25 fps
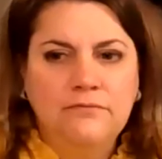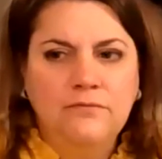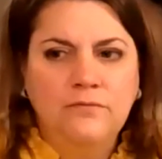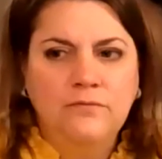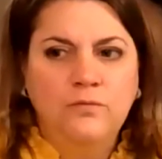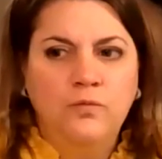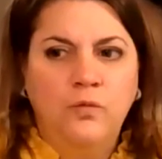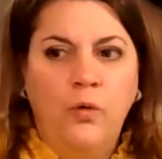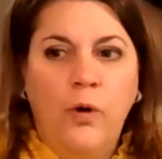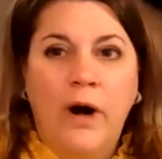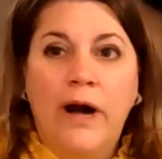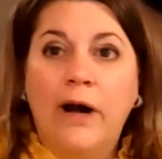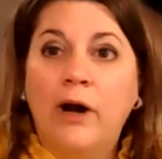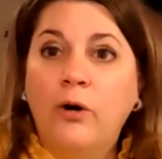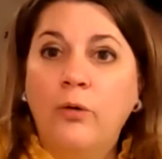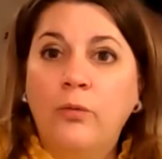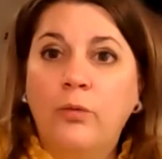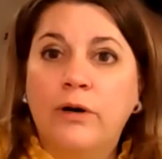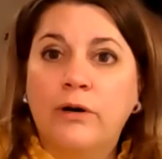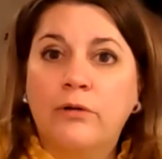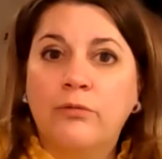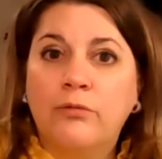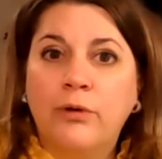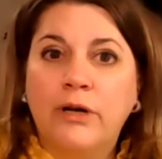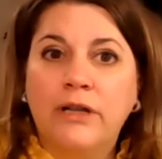where
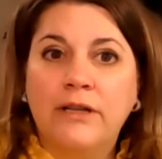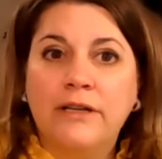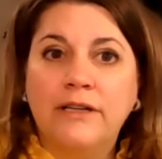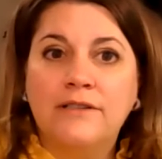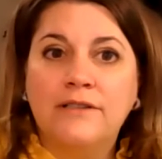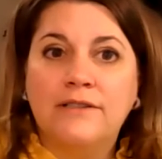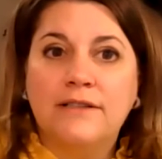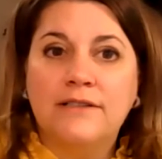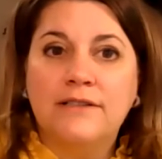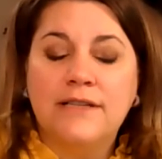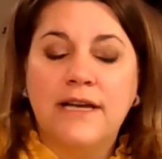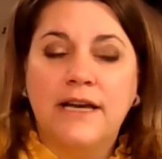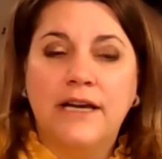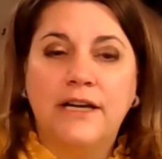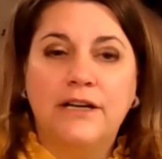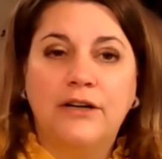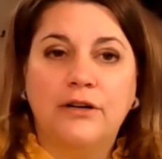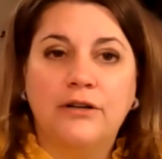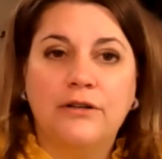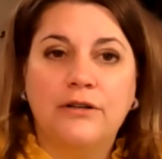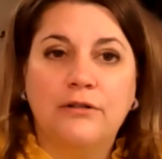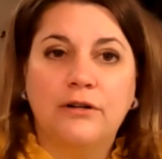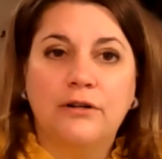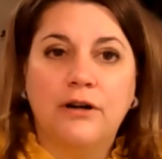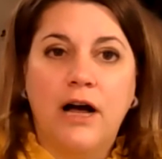we're willing to take
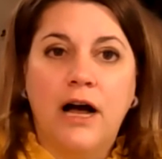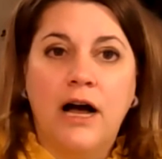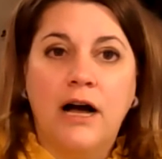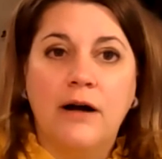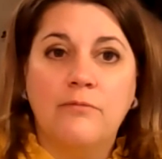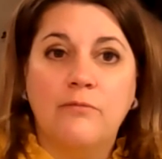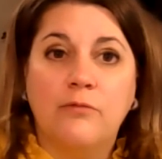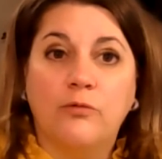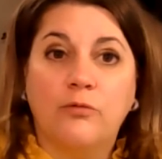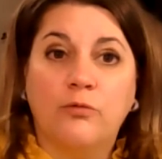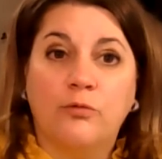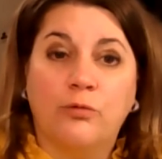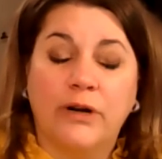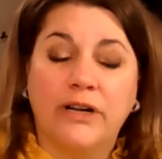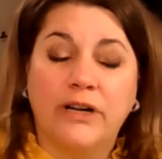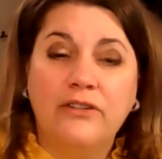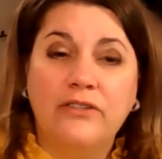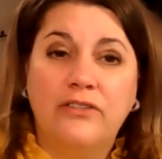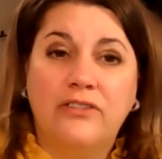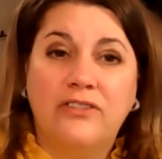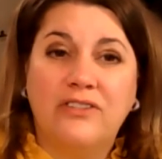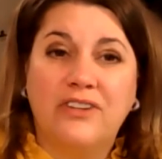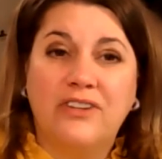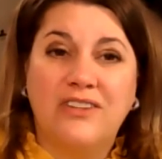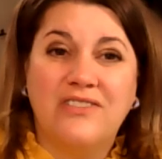
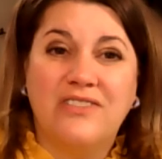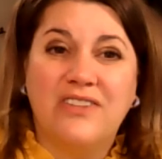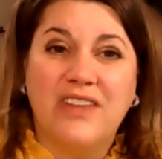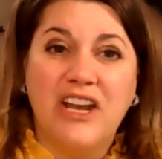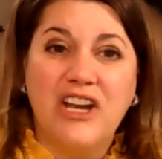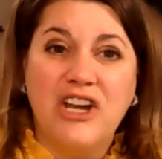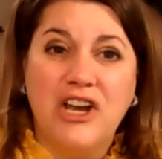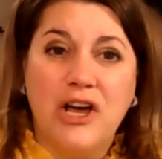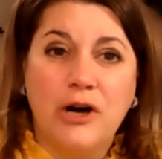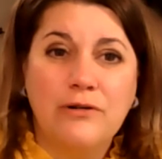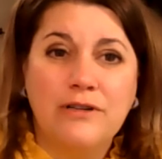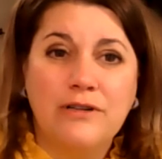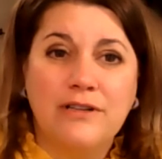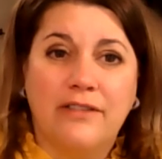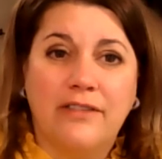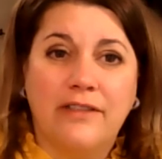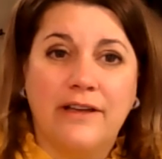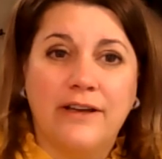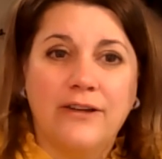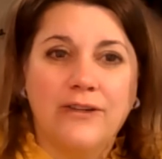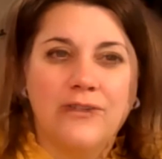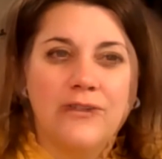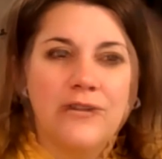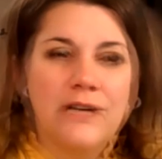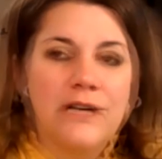risks and say no to
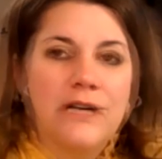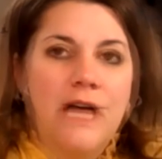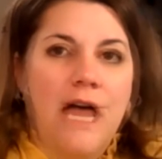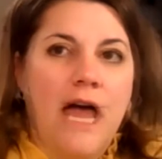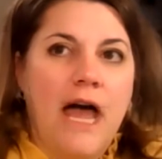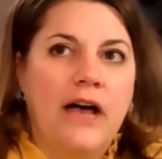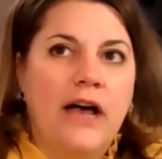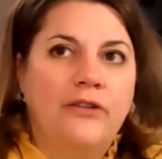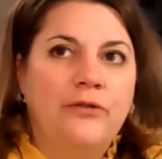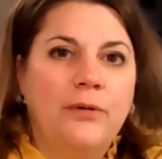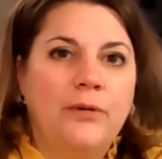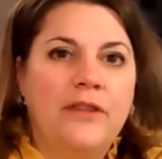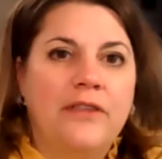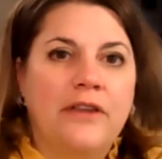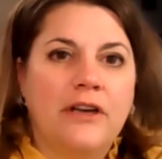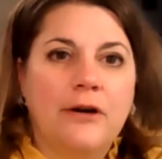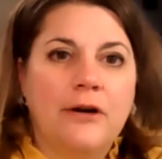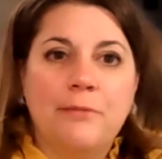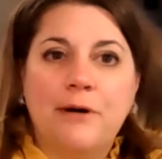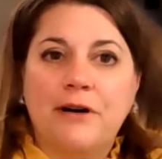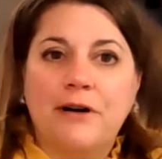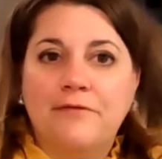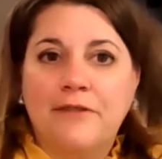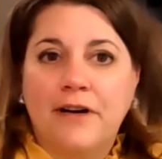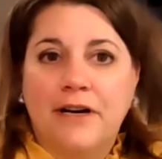things? As we think
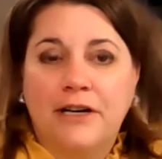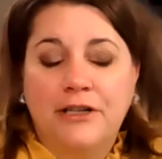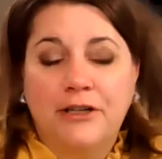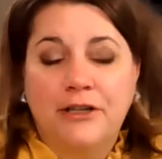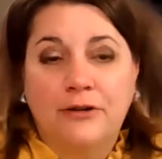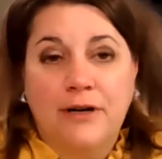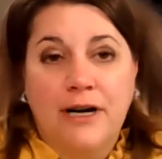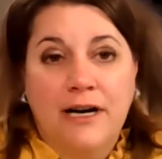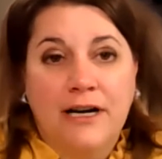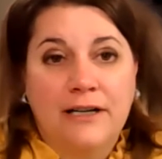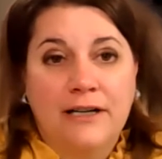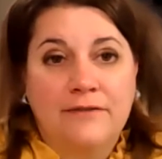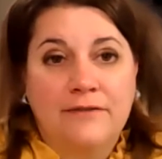about value,